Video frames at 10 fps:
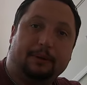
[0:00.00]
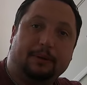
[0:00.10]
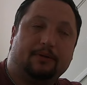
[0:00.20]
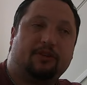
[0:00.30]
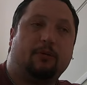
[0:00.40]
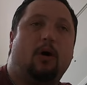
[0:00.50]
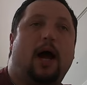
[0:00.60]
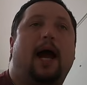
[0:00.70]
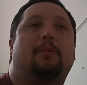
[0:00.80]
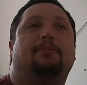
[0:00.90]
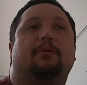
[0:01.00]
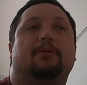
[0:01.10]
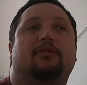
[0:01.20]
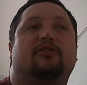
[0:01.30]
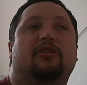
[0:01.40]
So what
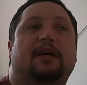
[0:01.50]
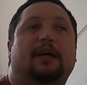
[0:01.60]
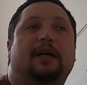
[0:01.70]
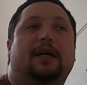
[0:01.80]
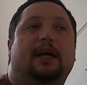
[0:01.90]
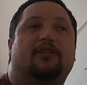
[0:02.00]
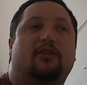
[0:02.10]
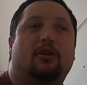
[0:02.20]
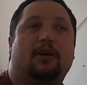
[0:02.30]
happens is a lot of